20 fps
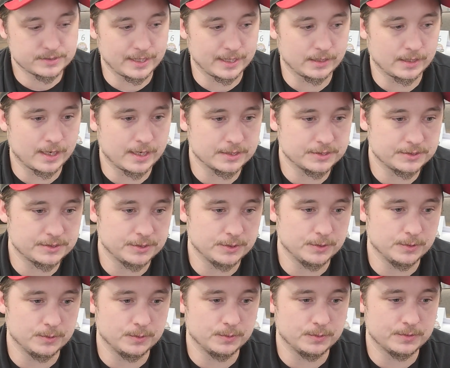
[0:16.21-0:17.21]
I lost
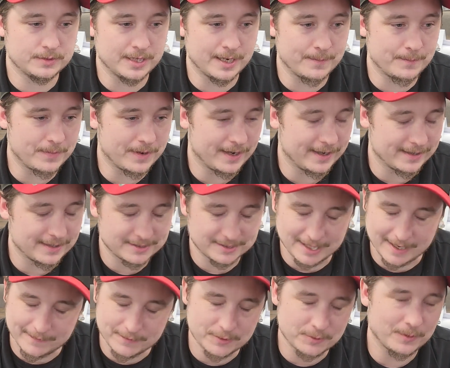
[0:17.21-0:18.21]
to Tempai in a
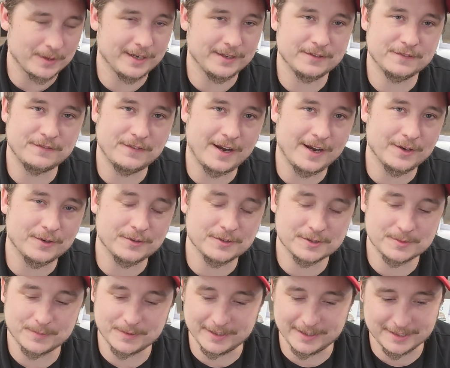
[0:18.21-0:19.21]
Savage Way in the finals,
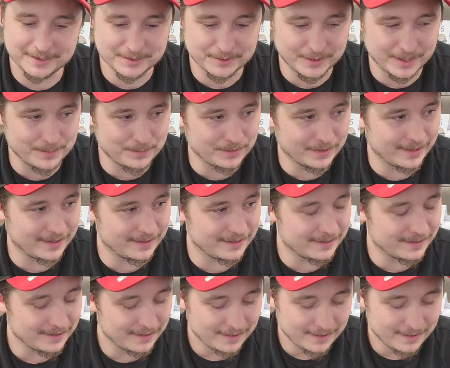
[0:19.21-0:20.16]
but he's a great player.